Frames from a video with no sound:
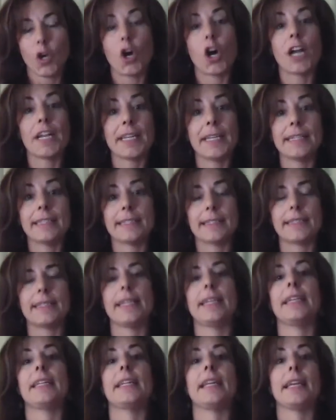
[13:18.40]
audience
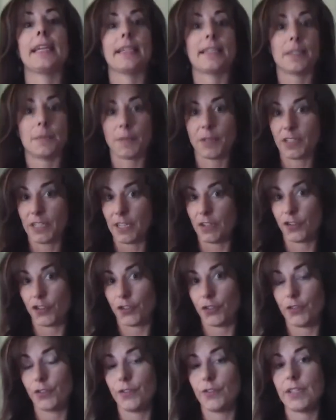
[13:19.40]
in
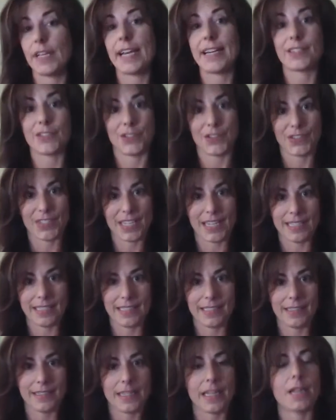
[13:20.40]
experiential
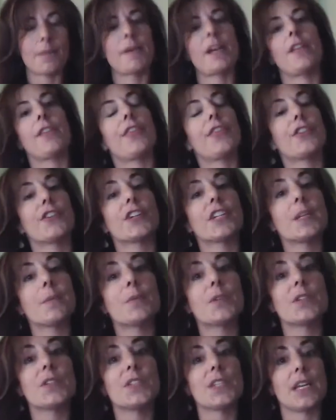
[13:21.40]
exercises and about
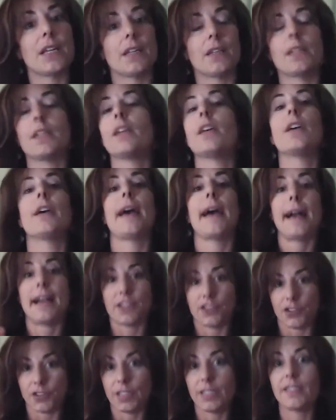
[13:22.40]
30%
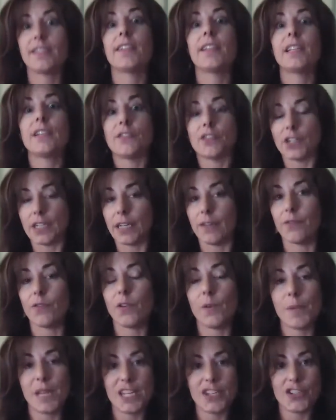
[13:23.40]
actually delivering
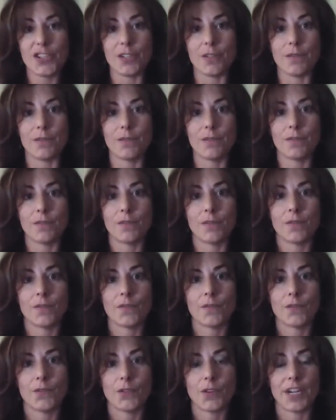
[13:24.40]
information,
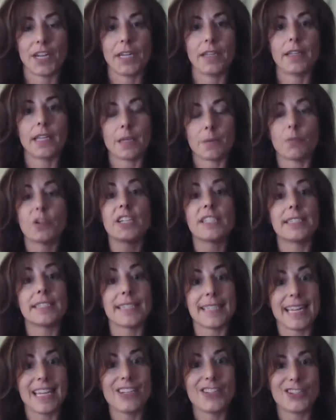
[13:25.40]
right? Like
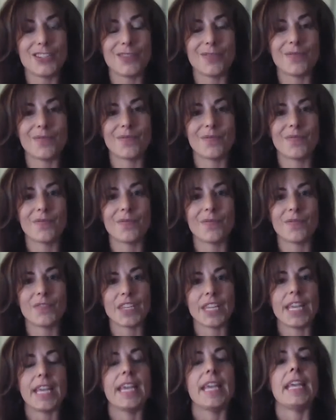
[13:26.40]
presentation.
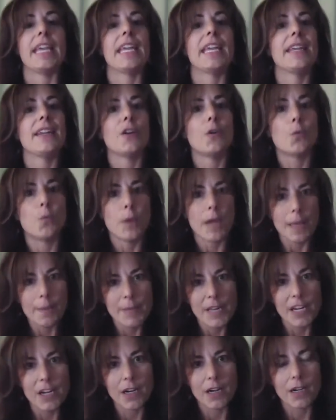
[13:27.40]
In a
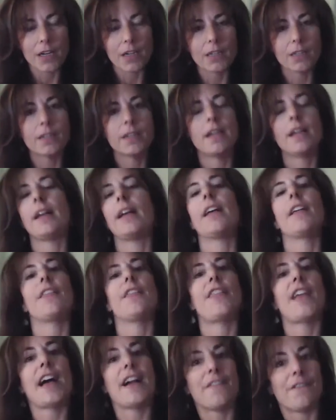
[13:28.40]
webinar,
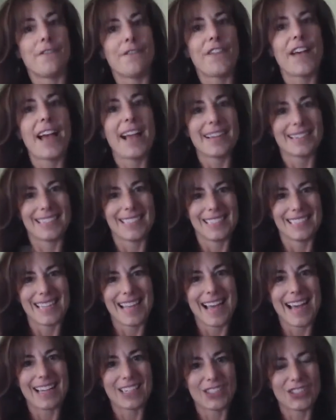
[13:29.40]
that fact is
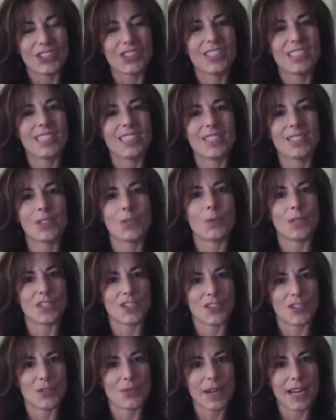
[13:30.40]
actually
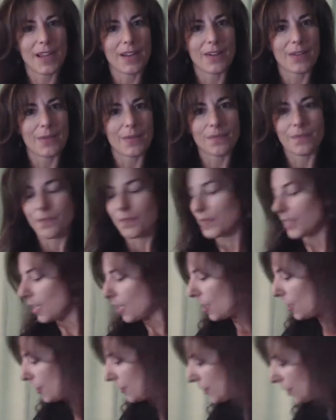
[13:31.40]
switched around.
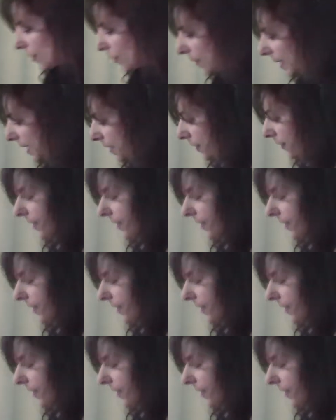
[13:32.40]
So in